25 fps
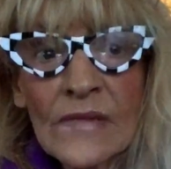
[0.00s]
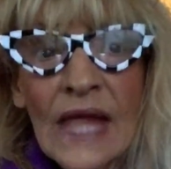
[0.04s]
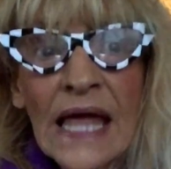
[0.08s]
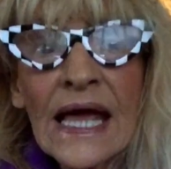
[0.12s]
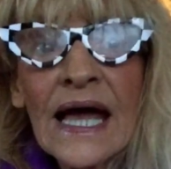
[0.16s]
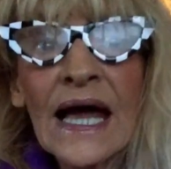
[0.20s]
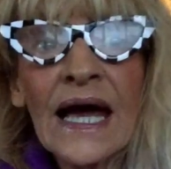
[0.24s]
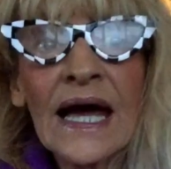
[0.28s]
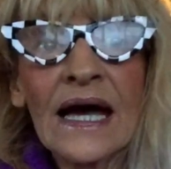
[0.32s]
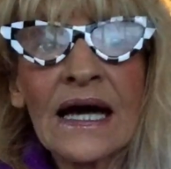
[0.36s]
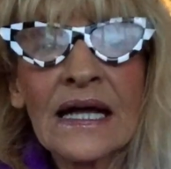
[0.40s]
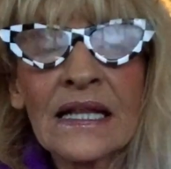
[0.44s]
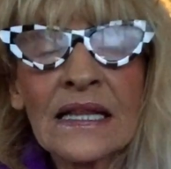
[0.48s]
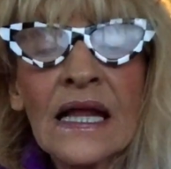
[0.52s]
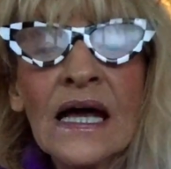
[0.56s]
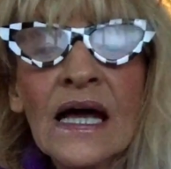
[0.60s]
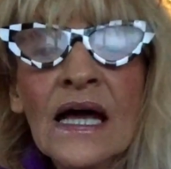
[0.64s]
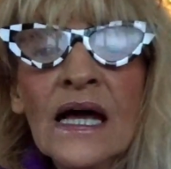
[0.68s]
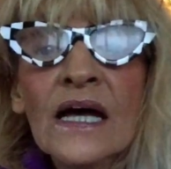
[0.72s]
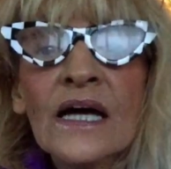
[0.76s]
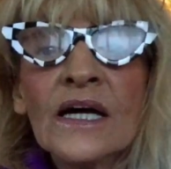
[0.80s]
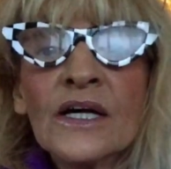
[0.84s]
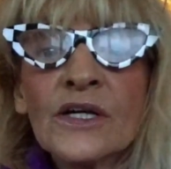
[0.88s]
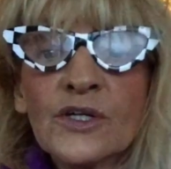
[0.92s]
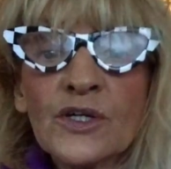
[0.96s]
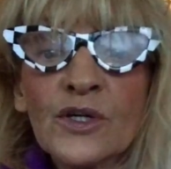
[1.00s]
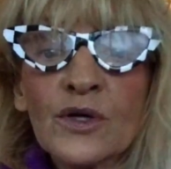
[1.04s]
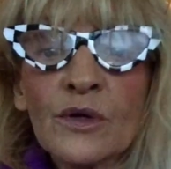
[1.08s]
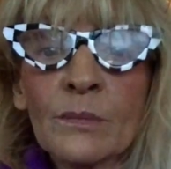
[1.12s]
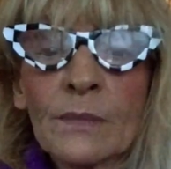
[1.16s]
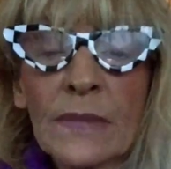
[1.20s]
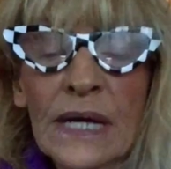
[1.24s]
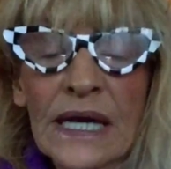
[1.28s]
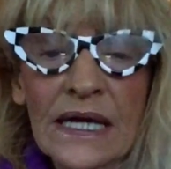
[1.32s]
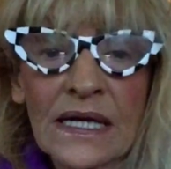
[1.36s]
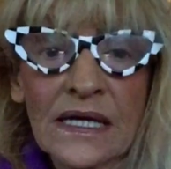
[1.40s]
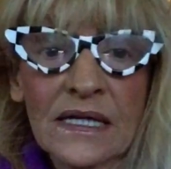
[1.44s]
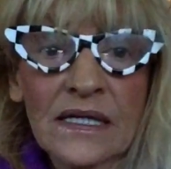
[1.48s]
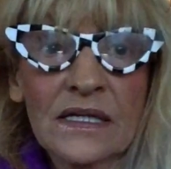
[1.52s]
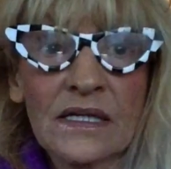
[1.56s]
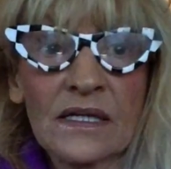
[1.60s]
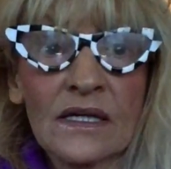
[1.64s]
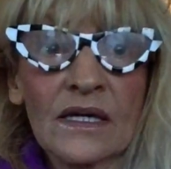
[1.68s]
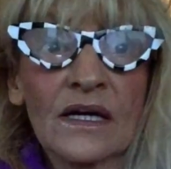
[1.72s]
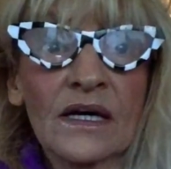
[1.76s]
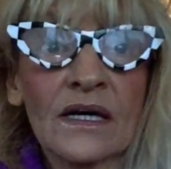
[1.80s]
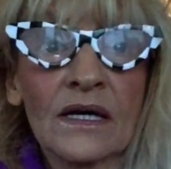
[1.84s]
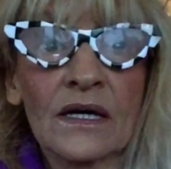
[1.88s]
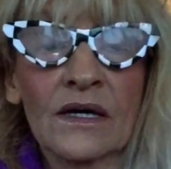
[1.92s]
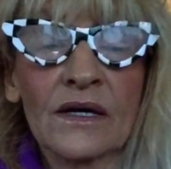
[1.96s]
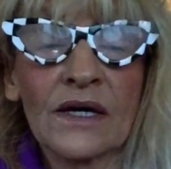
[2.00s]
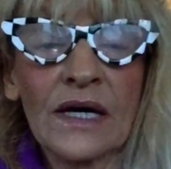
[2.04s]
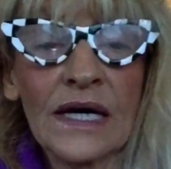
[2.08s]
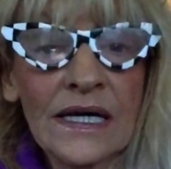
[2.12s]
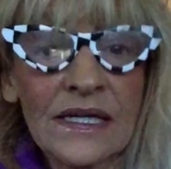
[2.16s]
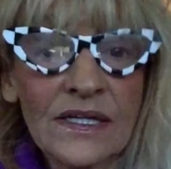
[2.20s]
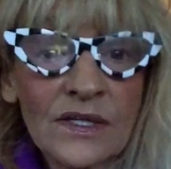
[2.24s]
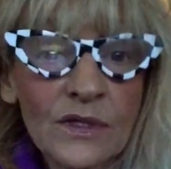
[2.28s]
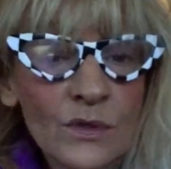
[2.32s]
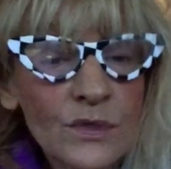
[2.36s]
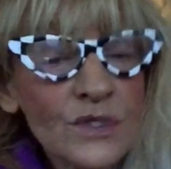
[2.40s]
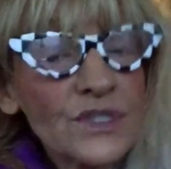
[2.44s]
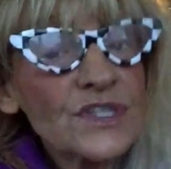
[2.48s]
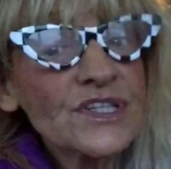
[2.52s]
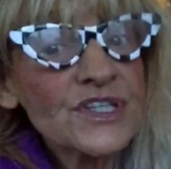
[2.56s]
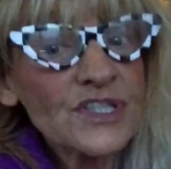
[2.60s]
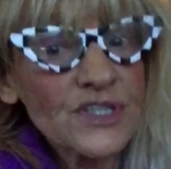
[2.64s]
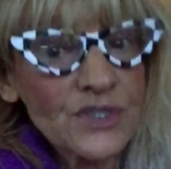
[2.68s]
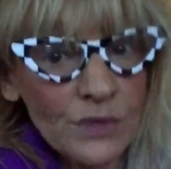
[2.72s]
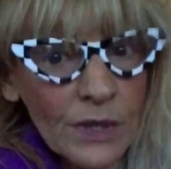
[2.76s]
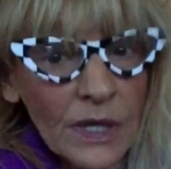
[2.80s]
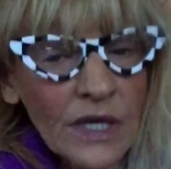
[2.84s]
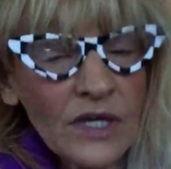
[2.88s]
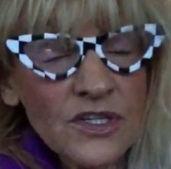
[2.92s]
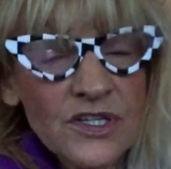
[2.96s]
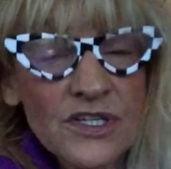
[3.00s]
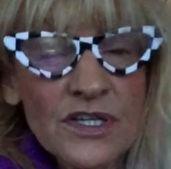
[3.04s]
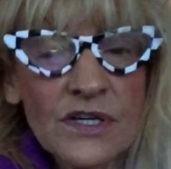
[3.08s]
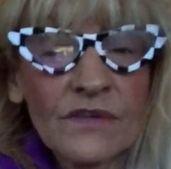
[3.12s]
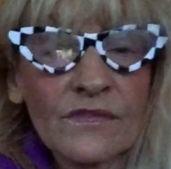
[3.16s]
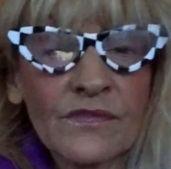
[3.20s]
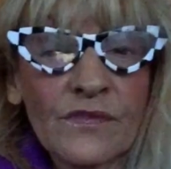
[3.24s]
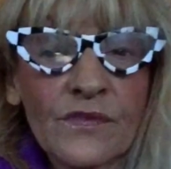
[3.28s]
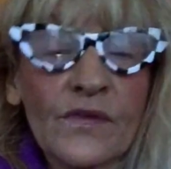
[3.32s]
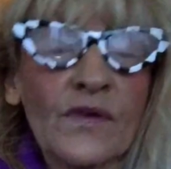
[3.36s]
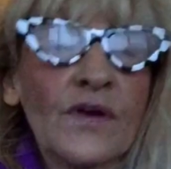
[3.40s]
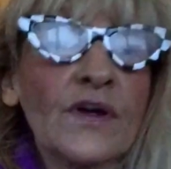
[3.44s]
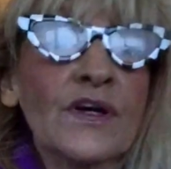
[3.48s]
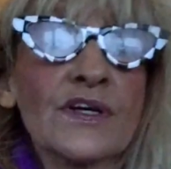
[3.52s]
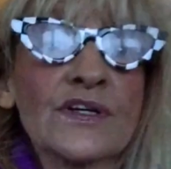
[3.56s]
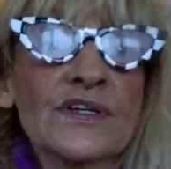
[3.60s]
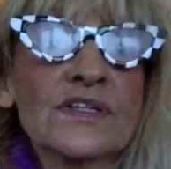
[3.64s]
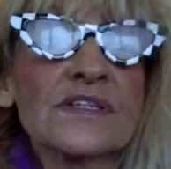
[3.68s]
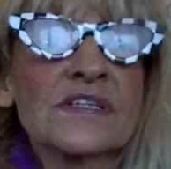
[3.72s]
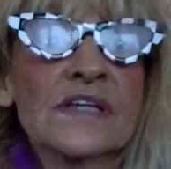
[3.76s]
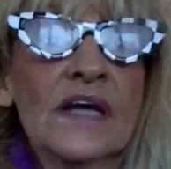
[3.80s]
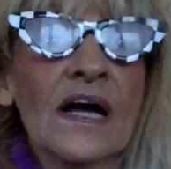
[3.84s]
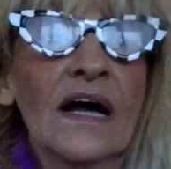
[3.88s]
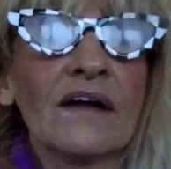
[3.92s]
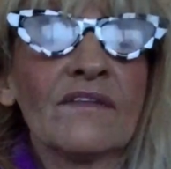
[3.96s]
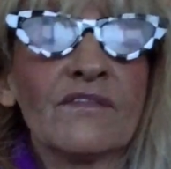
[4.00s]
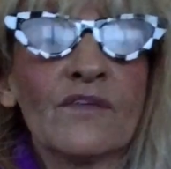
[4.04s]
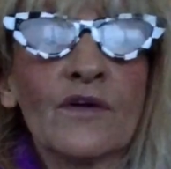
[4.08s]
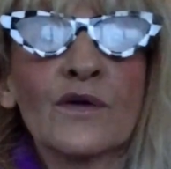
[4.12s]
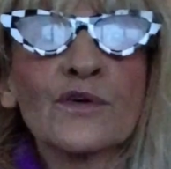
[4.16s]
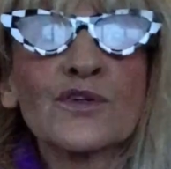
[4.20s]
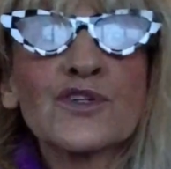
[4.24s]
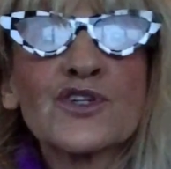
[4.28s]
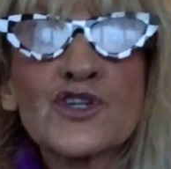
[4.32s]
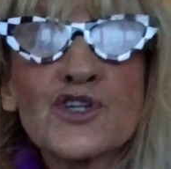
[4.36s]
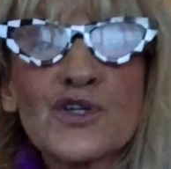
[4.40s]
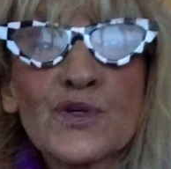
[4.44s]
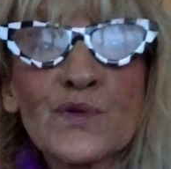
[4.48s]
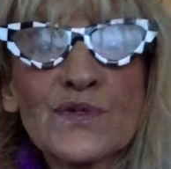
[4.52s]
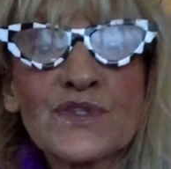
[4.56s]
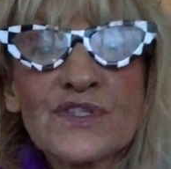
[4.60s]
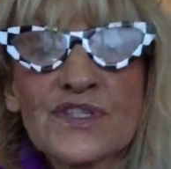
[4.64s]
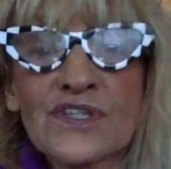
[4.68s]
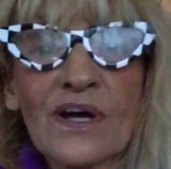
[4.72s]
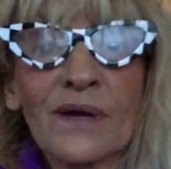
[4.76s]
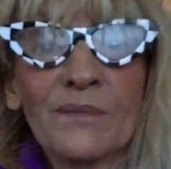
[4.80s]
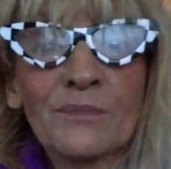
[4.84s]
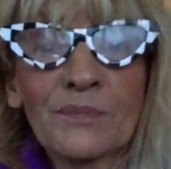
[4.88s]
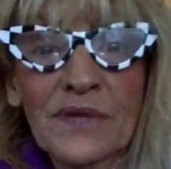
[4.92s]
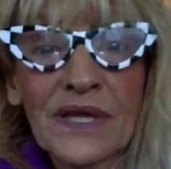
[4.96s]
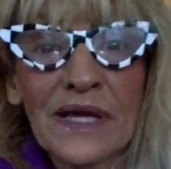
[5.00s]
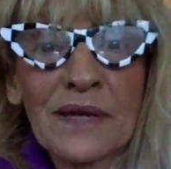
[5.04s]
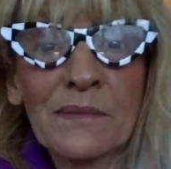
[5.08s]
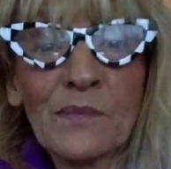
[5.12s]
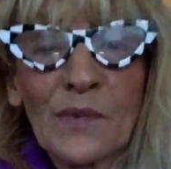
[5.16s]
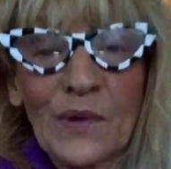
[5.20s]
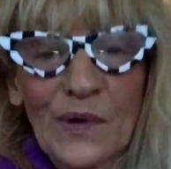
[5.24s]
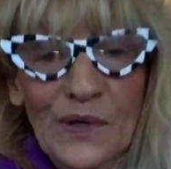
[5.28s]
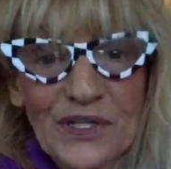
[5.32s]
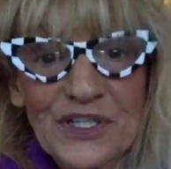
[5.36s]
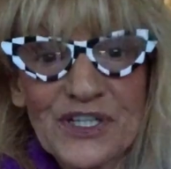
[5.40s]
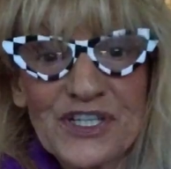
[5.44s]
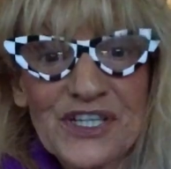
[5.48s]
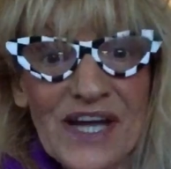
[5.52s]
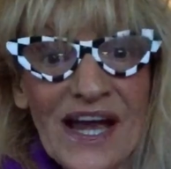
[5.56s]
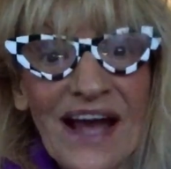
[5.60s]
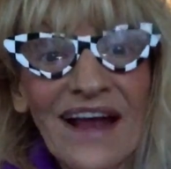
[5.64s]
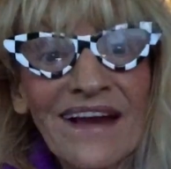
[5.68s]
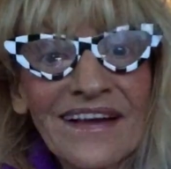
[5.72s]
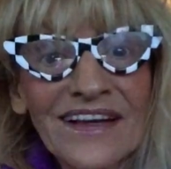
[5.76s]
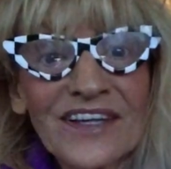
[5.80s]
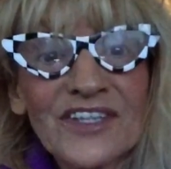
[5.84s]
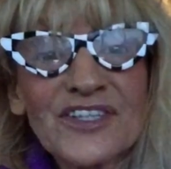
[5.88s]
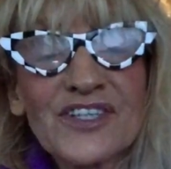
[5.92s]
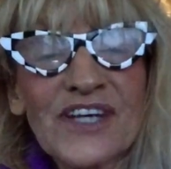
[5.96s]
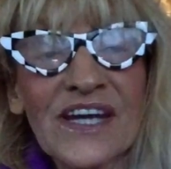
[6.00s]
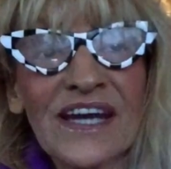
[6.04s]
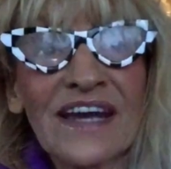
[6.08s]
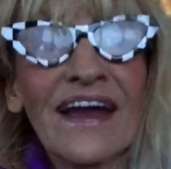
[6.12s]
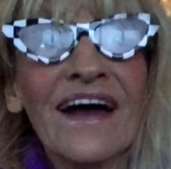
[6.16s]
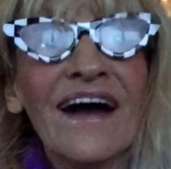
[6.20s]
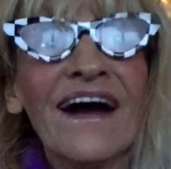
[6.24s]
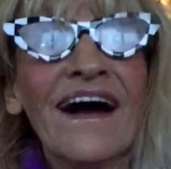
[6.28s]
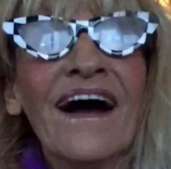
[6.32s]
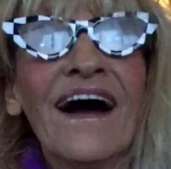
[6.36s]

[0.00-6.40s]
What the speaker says: and you make a new structure for yourself, or choose something more challenging.